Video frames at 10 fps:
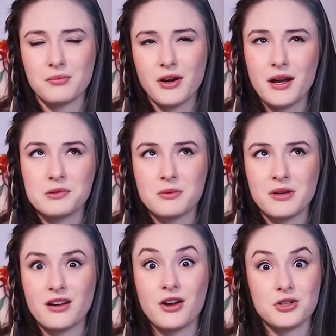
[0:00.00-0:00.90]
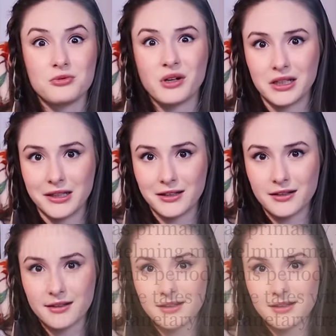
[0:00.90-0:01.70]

perhaps a bit underwritten. The